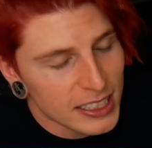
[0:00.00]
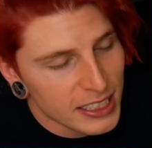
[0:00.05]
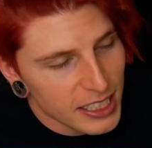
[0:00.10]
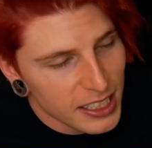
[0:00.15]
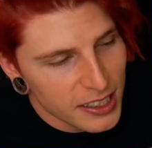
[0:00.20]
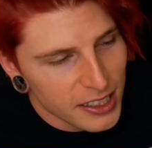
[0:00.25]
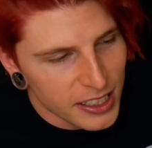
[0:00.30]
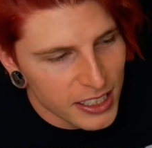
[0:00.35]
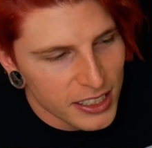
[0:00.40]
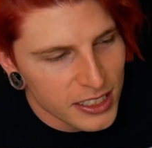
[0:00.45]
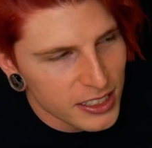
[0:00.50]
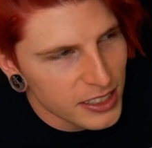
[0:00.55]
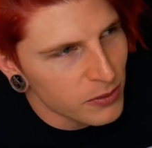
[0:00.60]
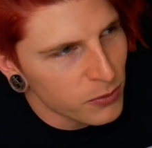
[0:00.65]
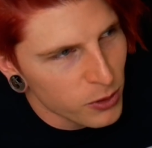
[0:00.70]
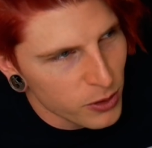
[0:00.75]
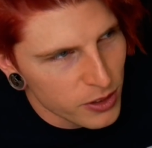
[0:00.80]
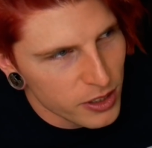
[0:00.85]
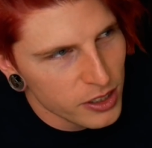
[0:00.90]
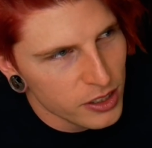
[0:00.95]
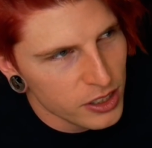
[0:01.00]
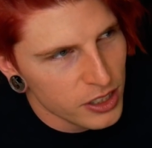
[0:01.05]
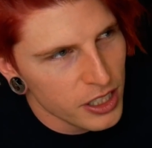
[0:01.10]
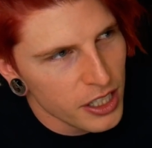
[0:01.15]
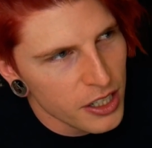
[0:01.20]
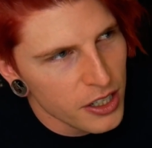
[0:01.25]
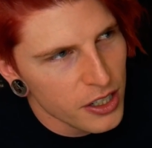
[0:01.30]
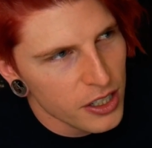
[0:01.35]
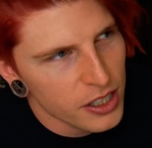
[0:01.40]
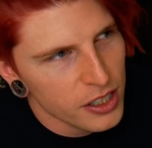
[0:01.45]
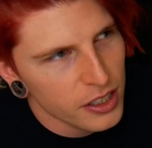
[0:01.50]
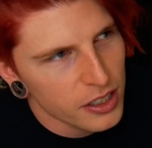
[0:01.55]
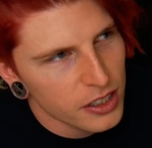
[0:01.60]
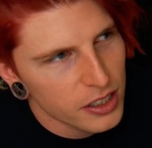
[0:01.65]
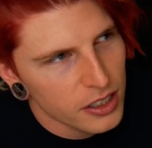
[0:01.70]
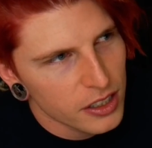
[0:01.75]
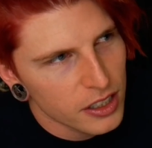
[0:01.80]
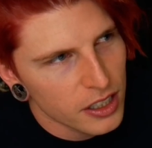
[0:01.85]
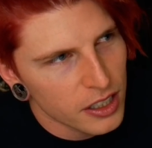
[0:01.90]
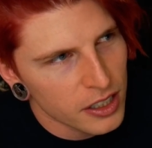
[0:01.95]
said this for this year,
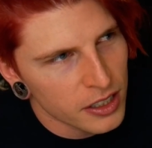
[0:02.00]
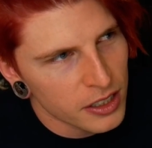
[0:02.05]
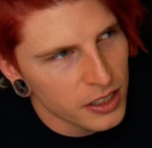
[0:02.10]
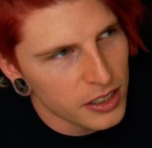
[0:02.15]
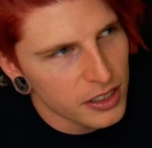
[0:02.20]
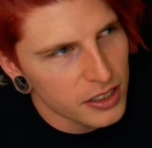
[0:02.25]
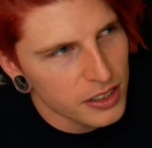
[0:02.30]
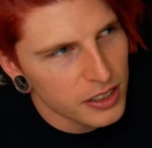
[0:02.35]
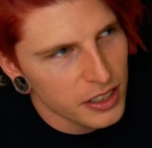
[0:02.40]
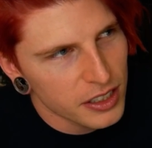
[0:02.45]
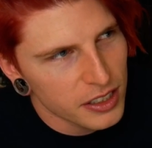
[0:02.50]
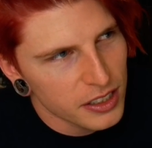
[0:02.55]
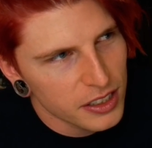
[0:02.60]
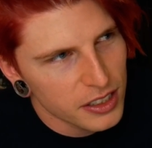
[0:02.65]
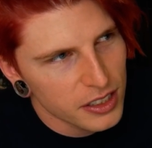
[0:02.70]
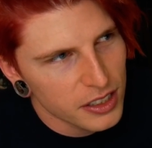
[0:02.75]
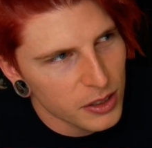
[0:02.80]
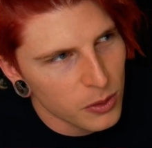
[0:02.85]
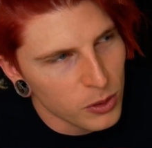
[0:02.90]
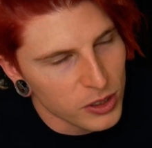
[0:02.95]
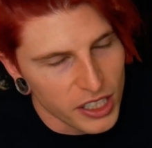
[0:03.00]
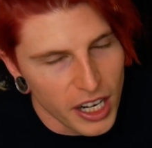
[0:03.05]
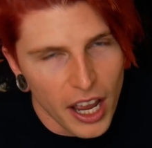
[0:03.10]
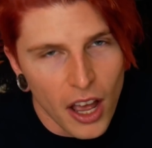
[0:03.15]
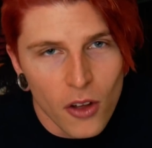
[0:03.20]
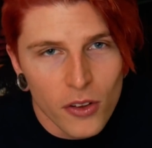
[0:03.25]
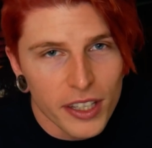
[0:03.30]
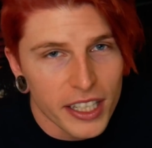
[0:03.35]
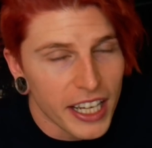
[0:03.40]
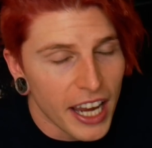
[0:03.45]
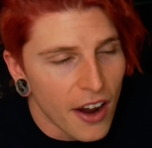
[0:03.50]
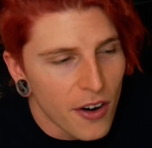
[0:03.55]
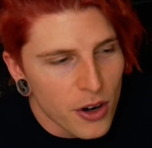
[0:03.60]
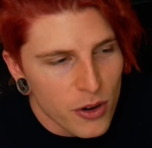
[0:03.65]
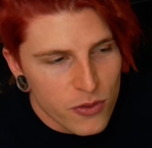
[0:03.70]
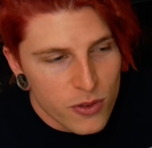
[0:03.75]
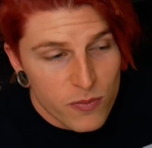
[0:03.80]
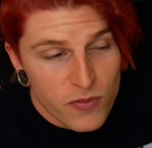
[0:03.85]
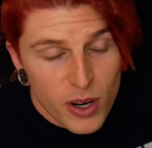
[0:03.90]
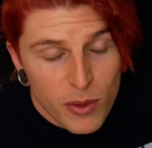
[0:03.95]
which I only count
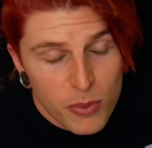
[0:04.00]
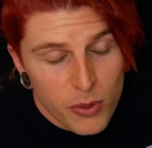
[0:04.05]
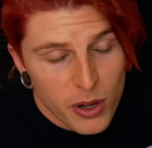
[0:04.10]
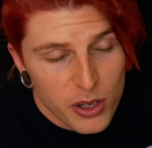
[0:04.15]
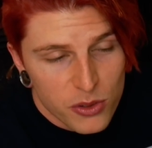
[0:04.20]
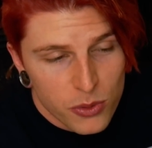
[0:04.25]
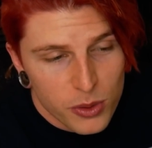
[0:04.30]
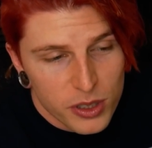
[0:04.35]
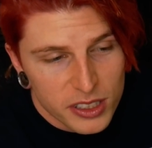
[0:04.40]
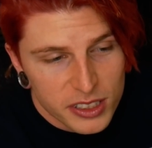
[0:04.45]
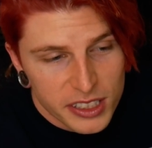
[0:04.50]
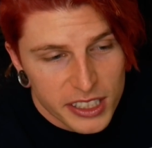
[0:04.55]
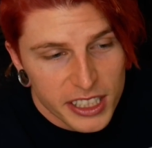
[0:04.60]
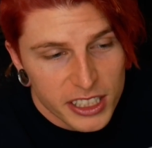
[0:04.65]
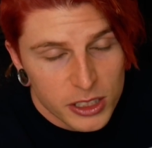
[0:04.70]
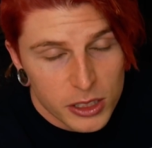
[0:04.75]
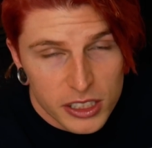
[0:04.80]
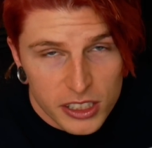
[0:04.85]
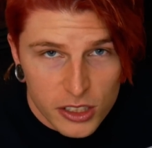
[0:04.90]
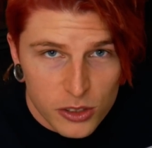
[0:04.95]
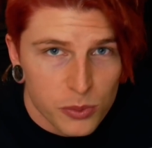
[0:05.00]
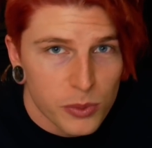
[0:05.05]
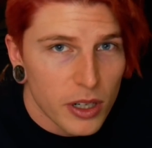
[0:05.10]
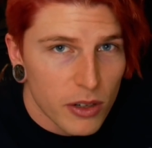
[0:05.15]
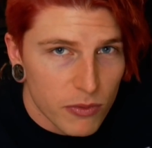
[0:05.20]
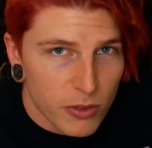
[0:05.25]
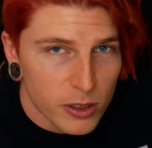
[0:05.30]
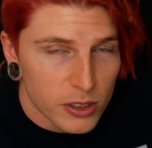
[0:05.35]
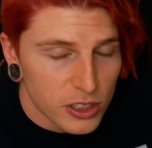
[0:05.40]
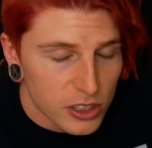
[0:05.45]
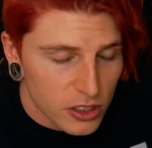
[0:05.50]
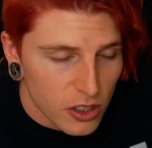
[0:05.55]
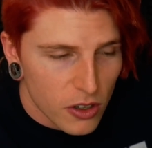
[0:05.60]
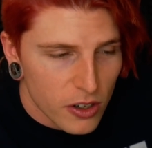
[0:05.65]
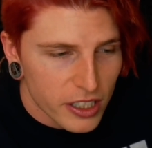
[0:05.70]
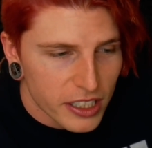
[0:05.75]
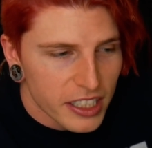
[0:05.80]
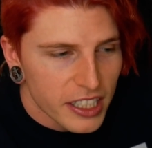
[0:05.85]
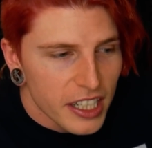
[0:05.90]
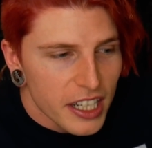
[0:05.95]
it from February 26th, because that's when I first
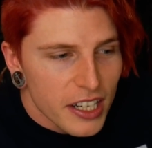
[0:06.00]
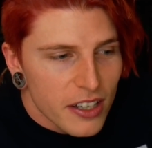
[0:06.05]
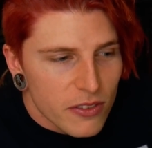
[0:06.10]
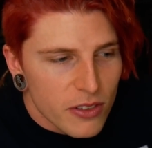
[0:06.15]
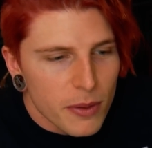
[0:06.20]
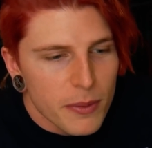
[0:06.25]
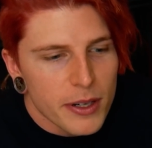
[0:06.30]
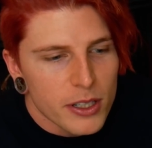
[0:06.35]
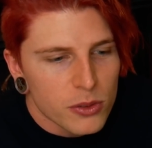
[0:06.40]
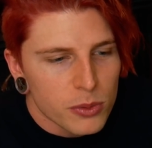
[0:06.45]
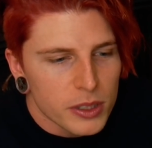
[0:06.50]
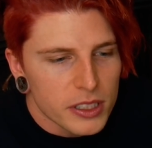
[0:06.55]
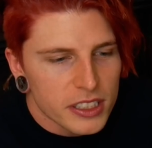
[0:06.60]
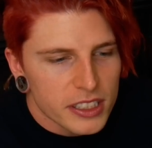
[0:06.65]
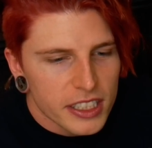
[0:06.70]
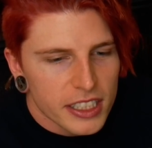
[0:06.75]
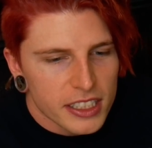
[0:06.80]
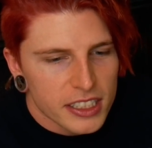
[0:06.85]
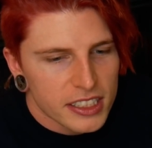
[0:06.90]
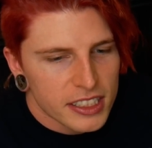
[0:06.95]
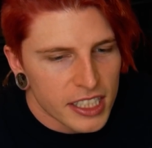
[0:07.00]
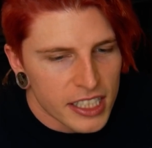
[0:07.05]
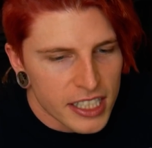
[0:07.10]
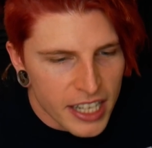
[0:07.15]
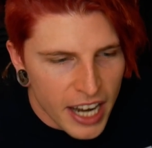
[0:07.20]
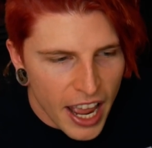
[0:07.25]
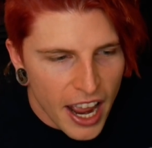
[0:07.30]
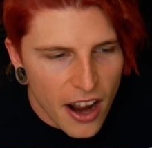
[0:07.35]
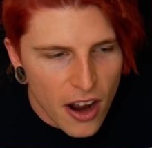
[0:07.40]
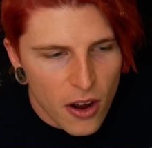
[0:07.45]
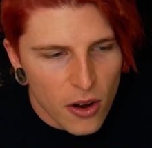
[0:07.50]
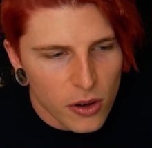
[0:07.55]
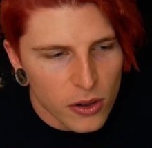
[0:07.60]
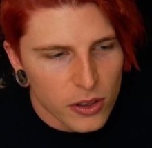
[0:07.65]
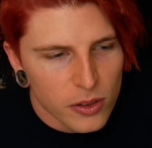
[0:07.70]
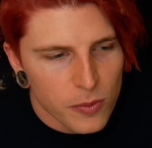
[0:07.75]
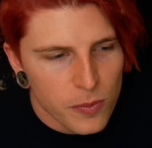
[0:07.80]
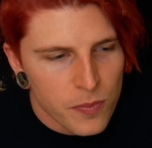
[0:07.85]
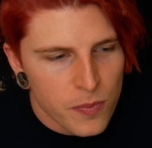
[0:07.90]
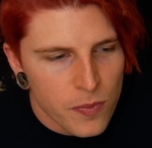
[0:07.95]
started. February 26th to now,